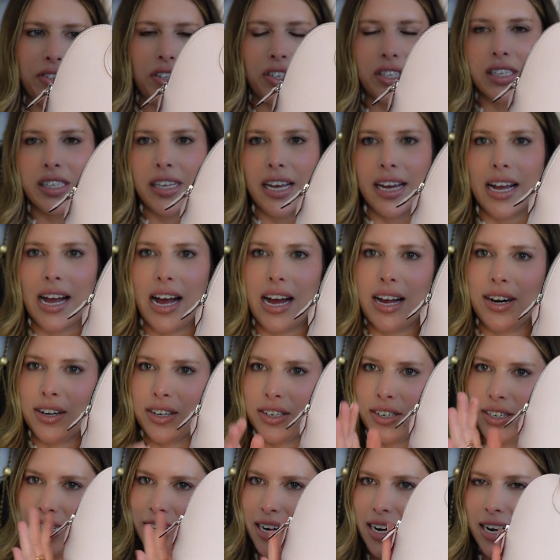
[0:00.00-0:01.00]
just like
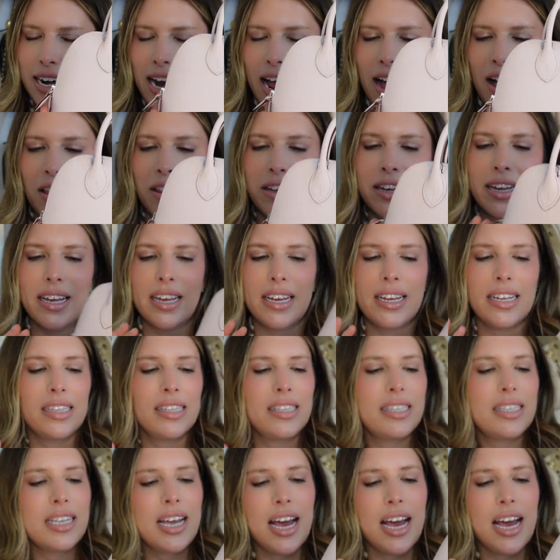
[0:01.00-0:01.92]
understated elegance.